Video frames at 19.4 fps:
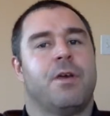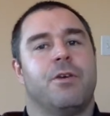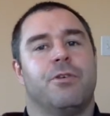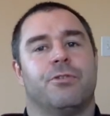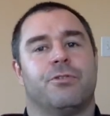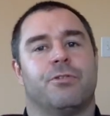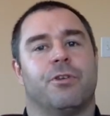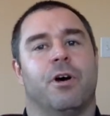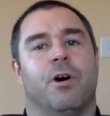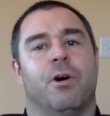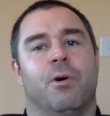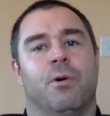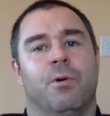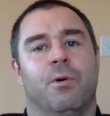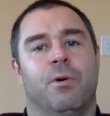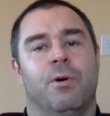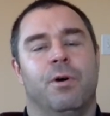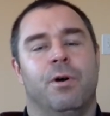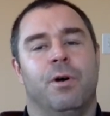
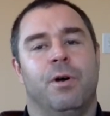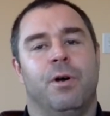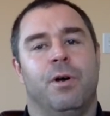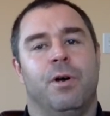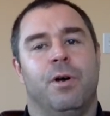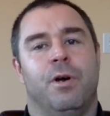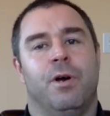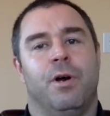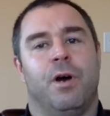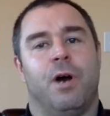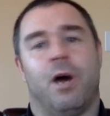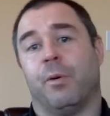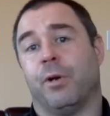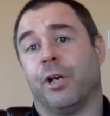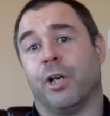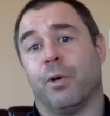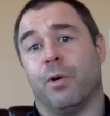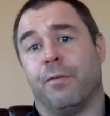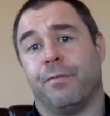So, are we
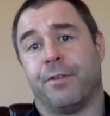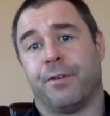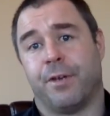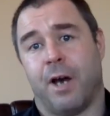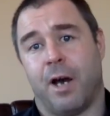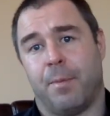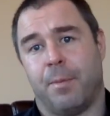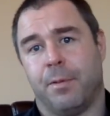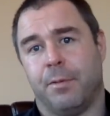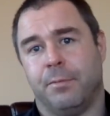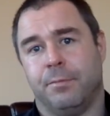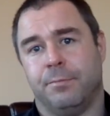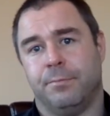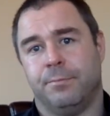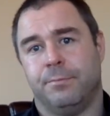going to go off the top?